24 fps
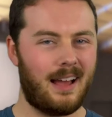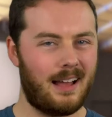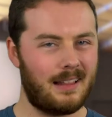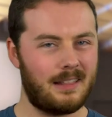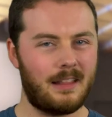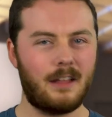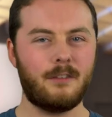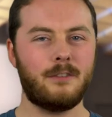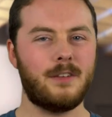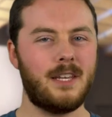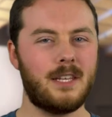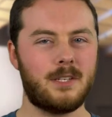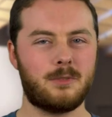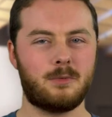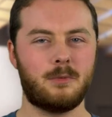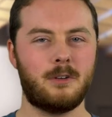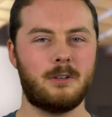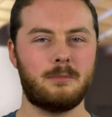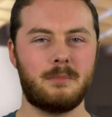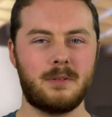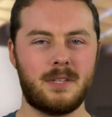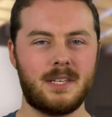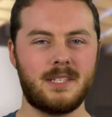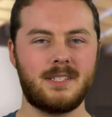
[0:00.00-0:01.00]
I love
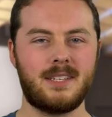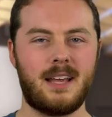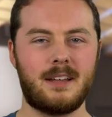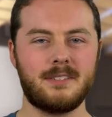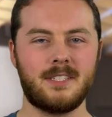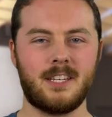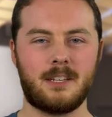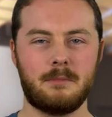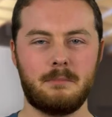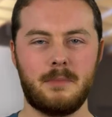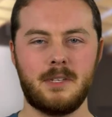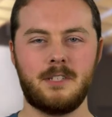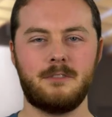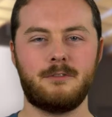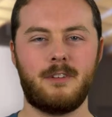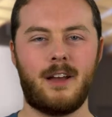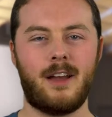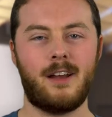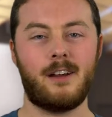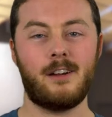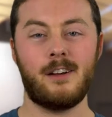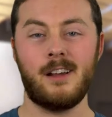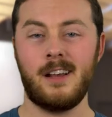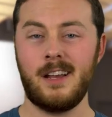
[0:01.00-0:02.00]
Eastwood, but this sounds like a
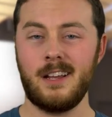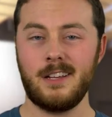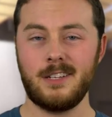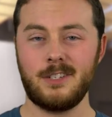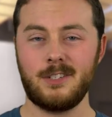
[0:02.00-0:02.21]
misfire.